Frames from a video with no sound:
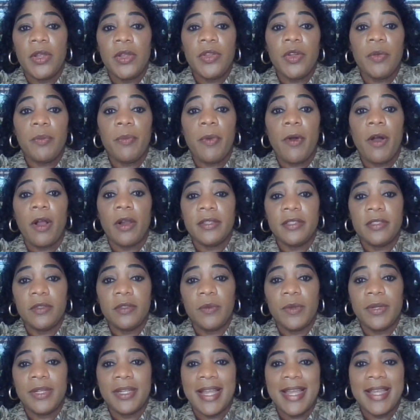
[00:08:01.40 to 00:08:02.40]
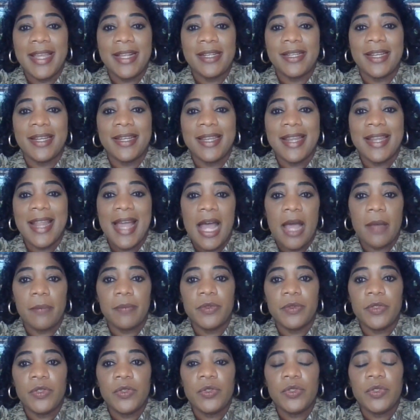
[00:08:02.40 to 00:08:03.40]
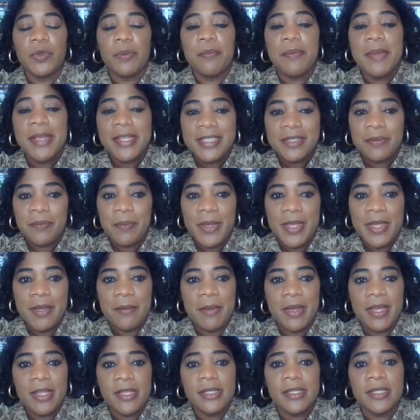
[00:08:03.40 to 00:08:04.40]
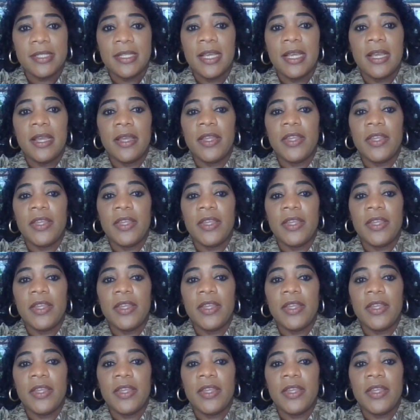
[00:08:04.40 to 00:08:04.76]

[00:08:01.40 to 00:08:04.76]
your policy will likely lapse due to missed payments,